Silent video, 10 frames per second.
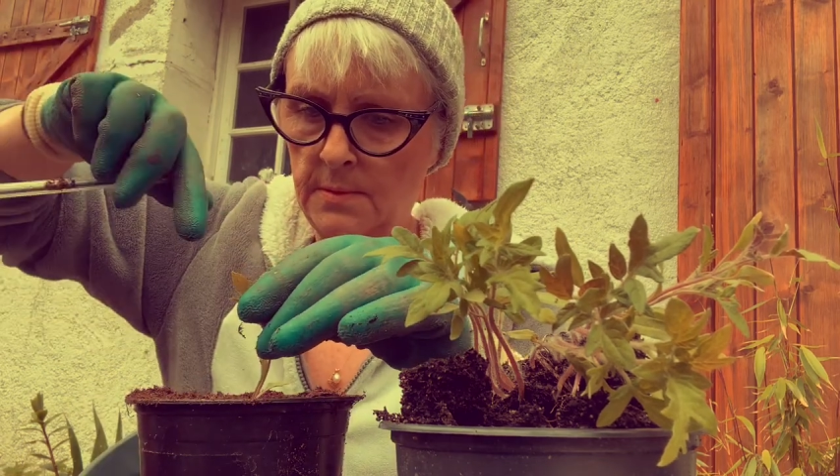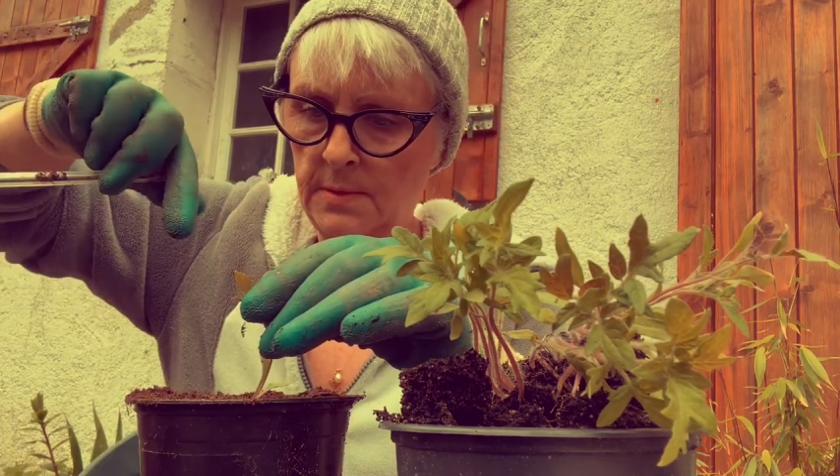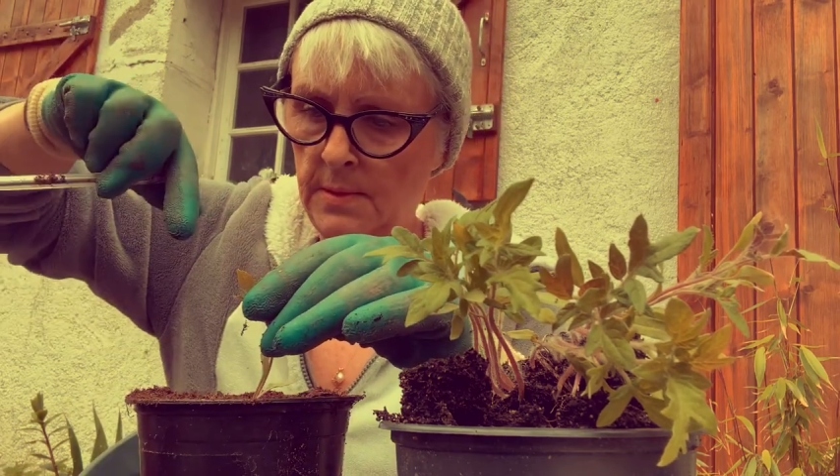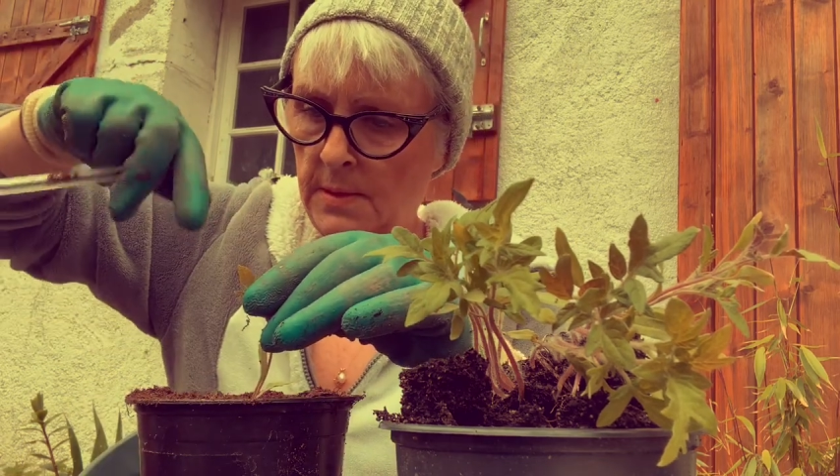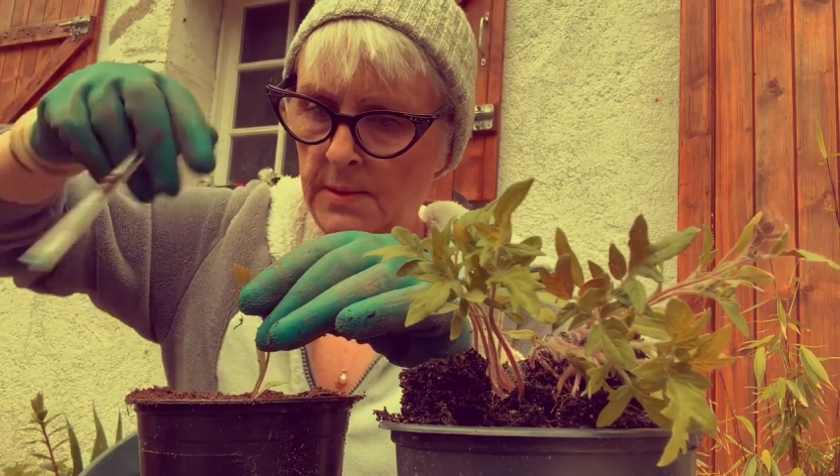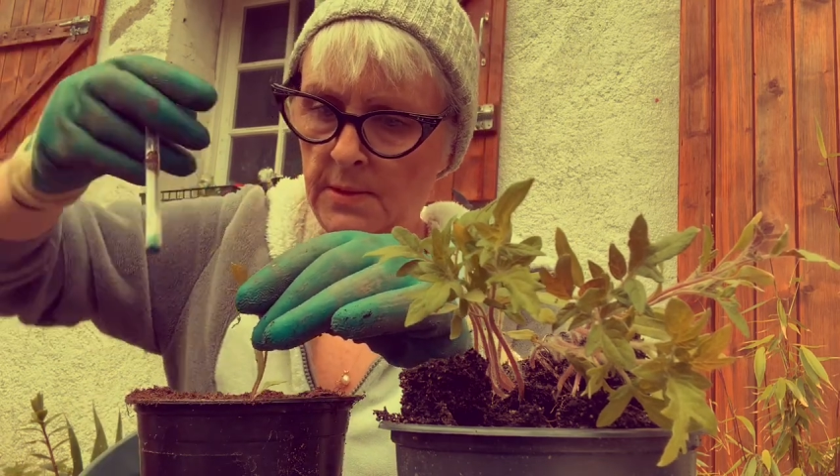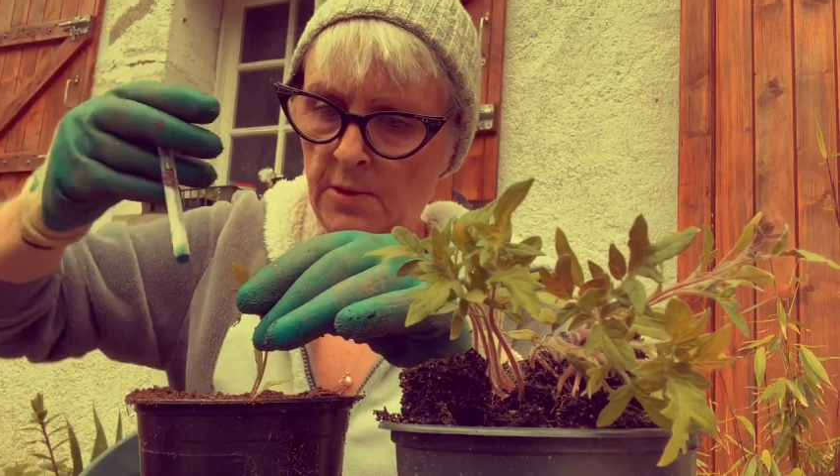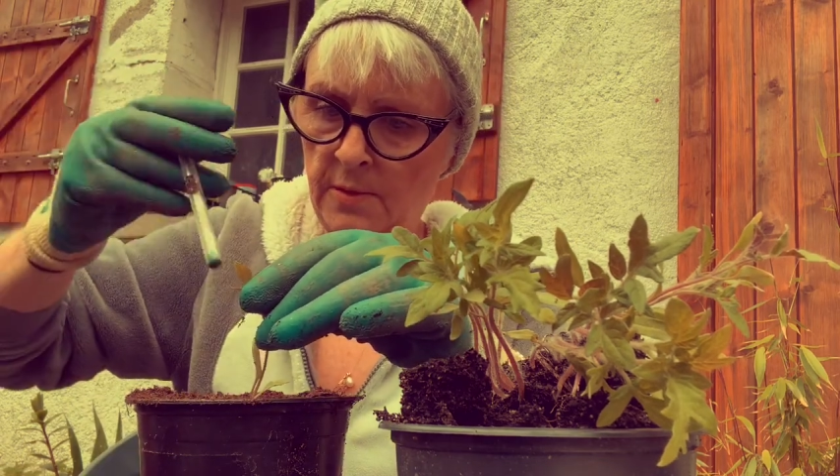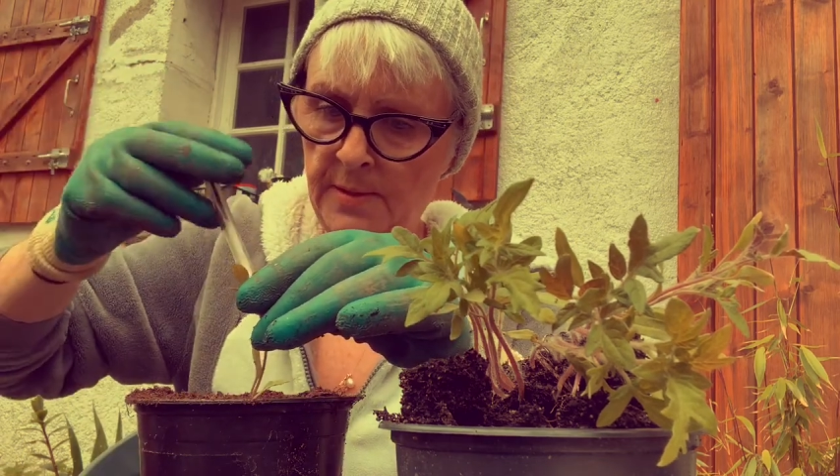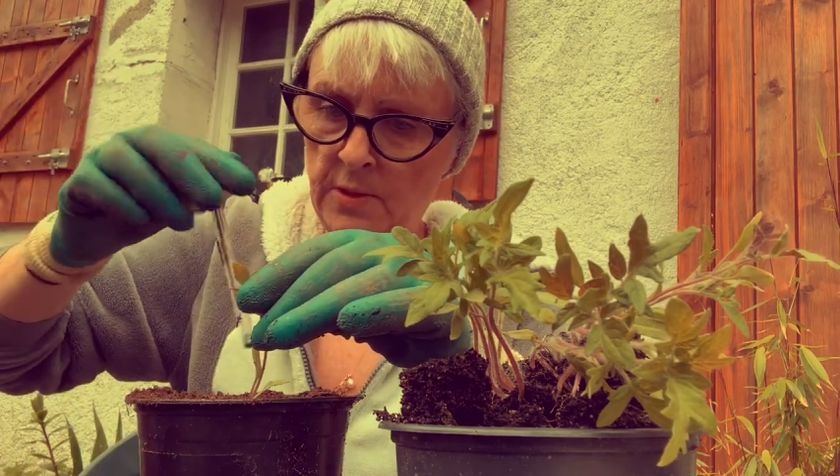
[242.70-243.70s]
And
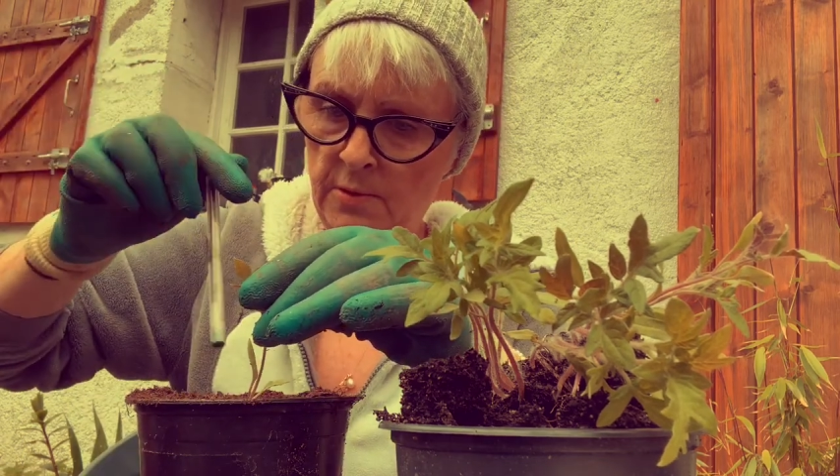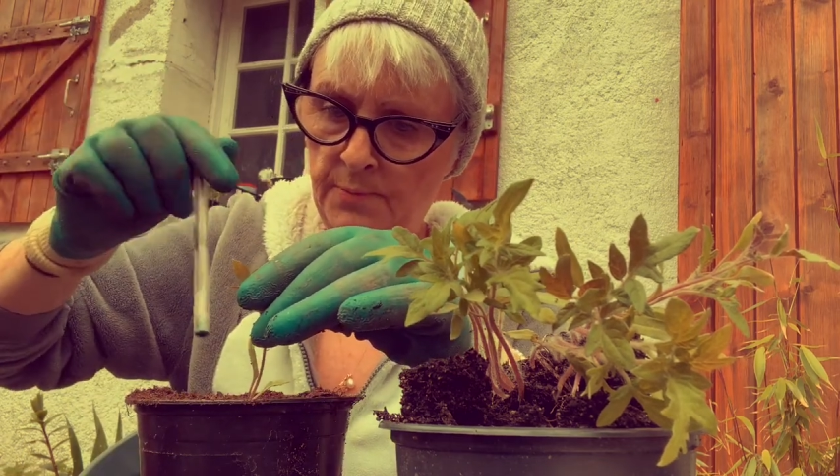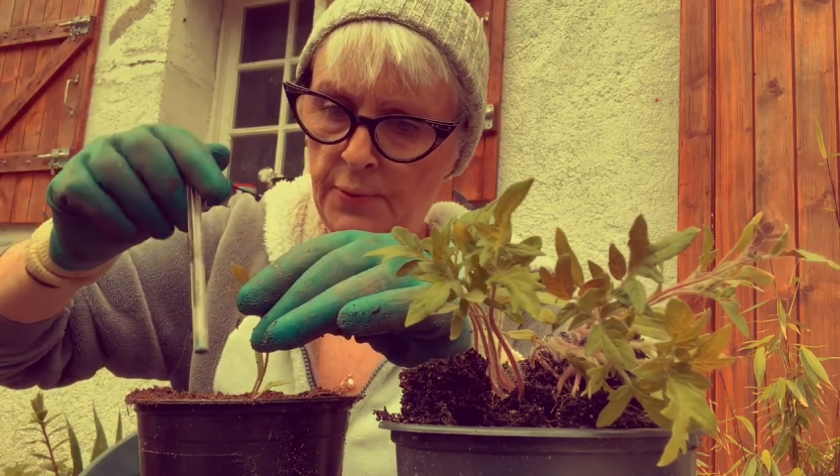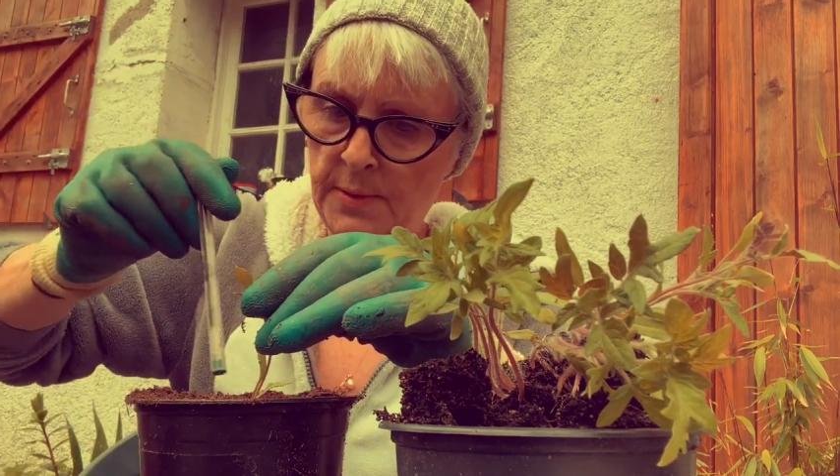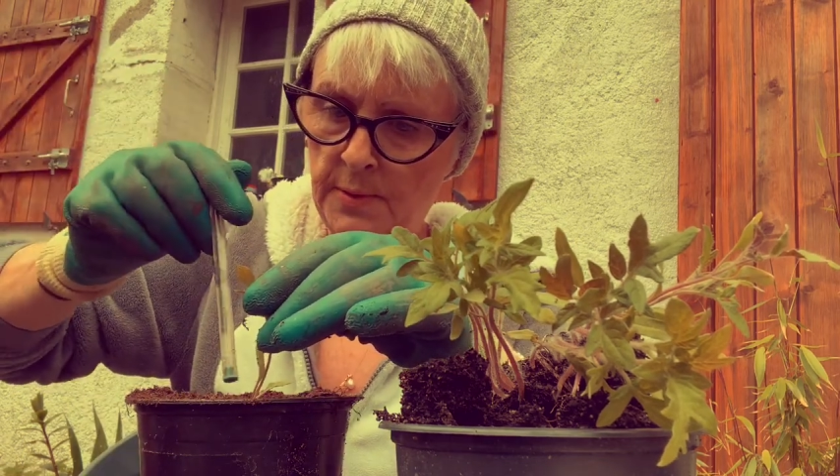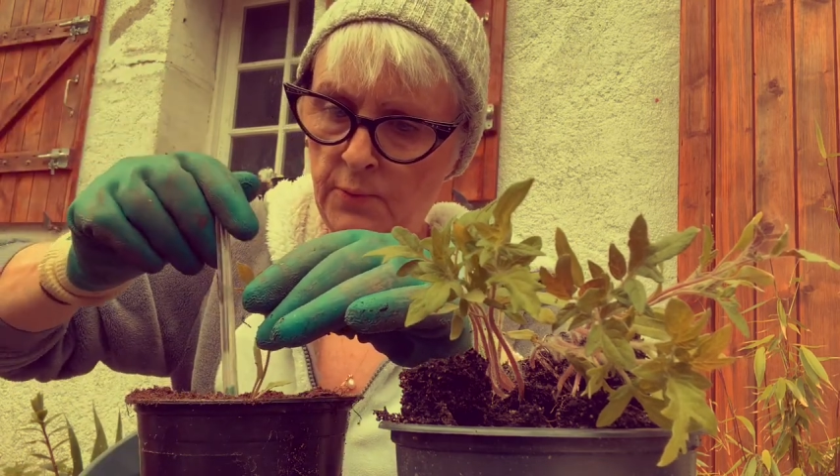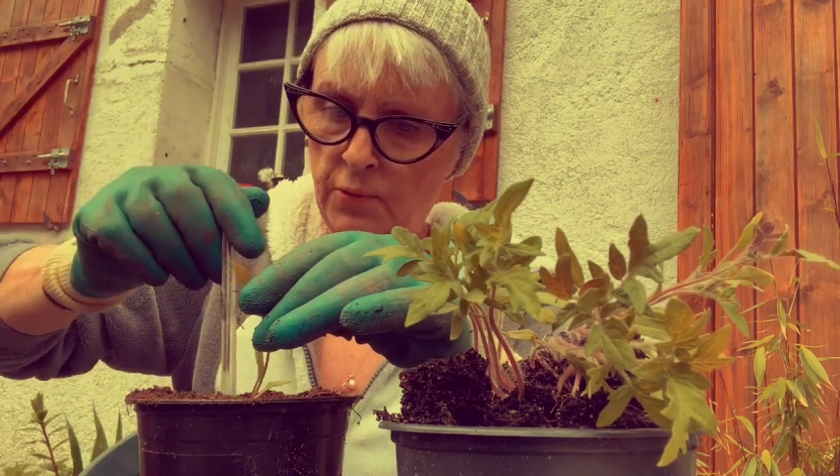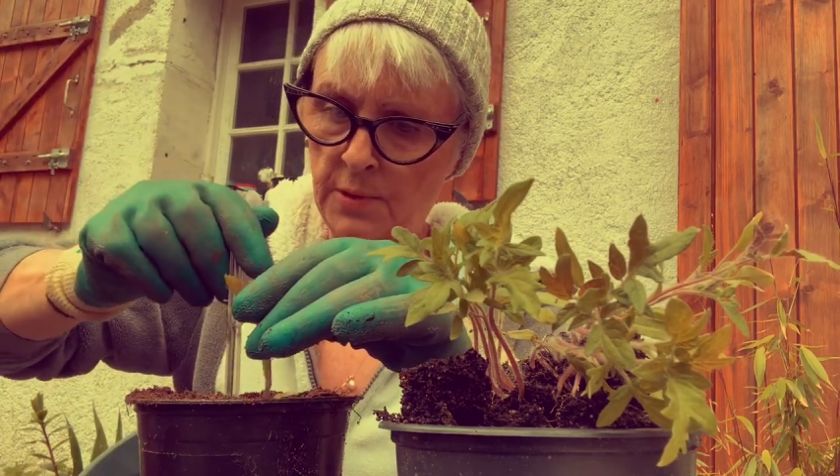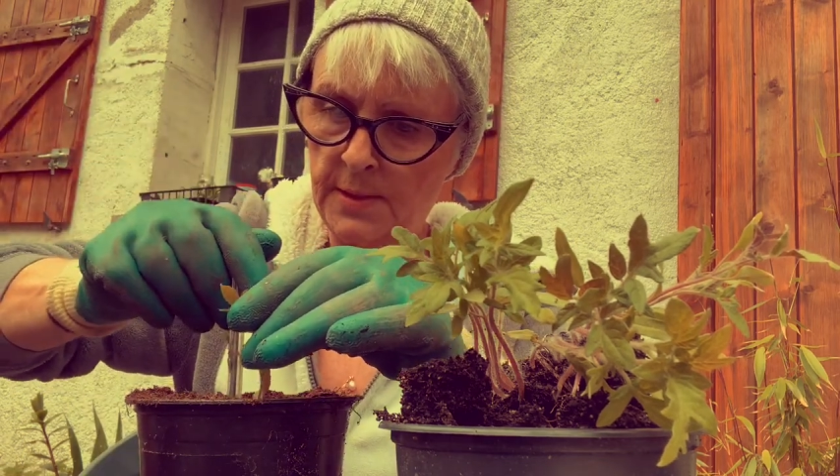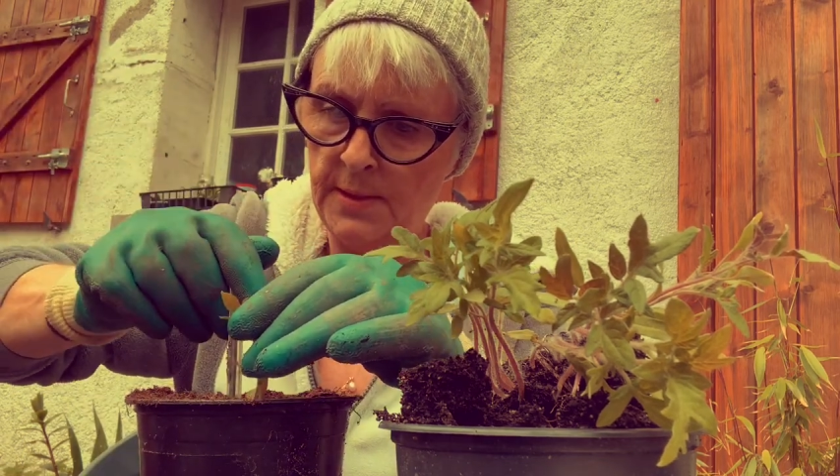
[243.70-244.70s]
coming up,
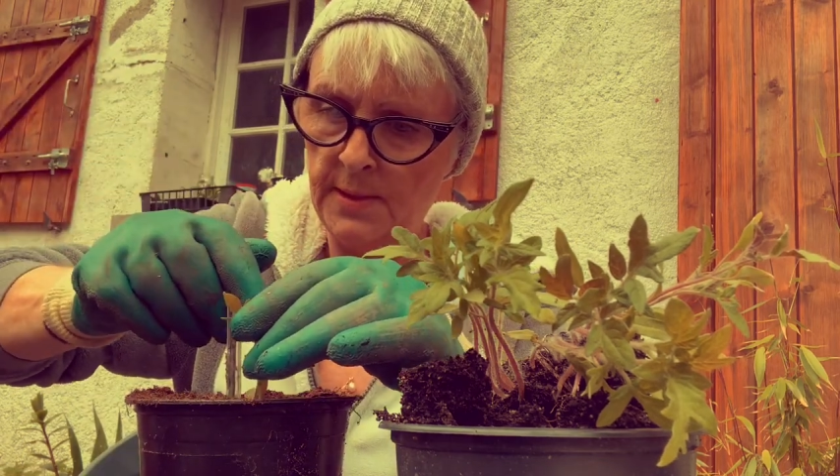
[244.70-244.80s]
what I